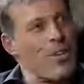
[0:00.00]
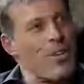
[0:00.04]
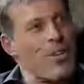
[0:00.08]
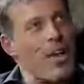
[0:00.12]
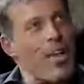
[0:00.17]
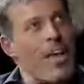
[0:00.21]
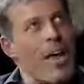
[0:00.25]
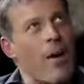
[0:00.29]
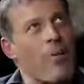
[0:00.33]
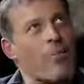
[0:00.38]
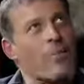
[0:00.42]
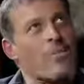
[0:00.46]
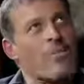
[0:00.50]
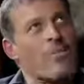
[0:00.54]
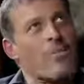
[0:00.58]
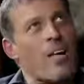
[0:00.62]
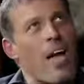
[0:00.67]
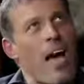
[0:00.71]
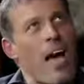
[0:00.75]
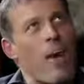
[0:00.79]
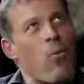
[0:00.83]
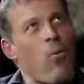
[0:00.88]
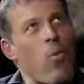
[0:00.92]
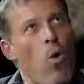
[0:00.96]
And
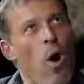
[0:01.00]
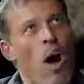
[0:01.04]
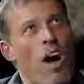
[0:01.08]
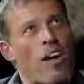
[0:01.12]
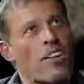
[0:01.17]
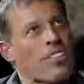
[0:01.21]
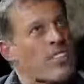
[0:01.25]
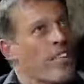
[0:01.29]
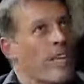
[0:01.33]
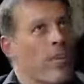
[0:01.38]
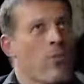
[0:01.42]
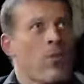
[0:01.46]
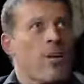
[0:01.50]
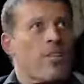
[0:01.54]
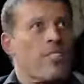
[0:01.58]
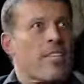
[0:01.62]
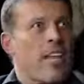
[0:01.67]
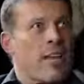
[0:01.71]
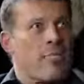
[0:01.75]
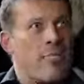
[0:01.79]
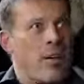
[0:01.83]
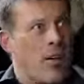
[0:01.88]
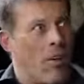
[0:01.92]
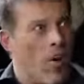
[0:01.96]
I walked, because I didn't want to
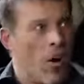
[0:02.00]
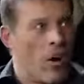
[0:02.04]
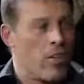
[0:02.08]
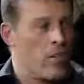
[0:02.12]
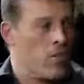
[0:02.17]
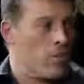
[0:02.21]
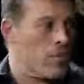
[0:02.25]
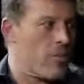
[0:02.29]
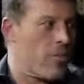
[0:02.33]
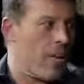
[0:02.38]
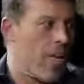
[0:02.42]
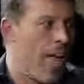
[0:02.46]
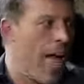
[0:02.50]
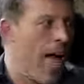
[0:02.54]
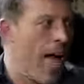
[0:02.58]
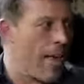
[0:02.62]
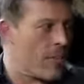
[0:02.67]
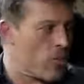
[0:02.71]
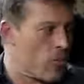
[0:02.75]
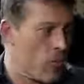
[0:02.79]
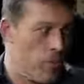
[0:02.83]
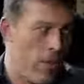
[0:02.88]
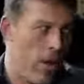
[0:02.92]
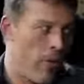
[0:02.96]
take my car and the gas
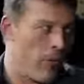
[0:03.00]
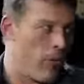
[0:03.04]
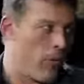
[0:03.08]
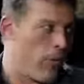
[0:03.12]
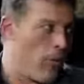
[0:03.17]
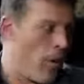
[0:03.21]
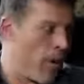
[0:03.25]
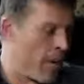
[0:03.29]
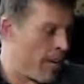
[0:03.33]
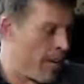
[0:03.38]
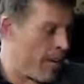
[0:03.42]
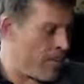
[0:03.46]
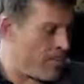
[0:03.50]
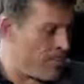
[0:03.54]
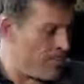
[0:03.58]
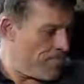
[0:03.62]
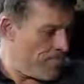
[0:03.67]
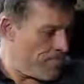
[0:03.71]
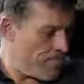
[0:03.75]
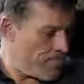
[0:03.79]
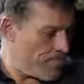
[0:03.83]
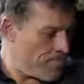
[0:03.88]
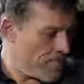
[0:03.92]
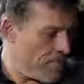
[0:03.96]
or pay for parking.
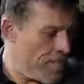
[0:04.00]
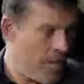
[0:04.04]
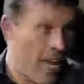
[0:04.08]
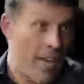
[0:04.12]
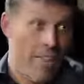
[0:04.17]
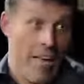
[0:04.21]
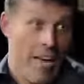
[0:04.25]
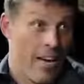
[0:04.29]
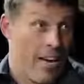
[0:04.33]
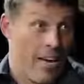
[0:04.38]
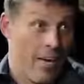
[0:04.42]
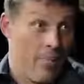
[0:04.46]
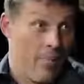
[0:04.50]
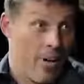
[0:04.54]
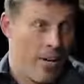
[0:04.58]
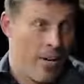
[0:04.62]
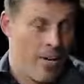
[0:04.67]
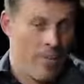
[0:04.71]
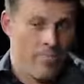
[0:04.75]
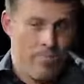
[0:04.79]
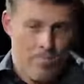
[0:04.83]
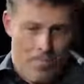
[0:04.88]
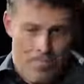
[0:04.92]
Didn't have that kind of money.